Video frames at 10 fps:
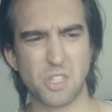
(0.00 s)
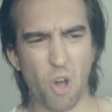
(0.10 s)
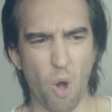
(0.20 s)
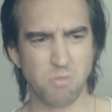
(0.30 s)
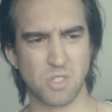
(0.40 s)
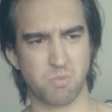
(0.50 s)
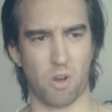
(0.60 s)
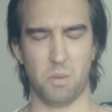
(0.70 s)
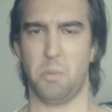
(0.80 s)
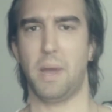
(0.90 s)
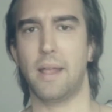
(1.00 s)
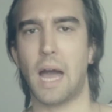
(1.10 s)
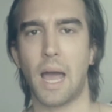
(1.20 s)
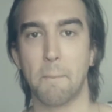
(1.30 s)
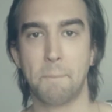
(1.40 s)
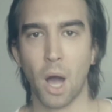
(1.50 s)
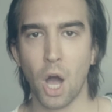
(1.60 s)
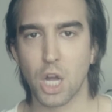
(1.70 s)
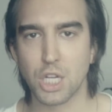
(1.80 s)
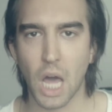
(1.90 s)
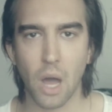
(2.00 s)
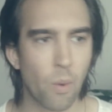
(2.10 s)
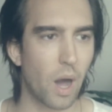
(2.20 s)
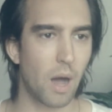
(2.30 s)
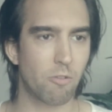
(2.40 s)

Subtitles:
codswallop about that Burke Noah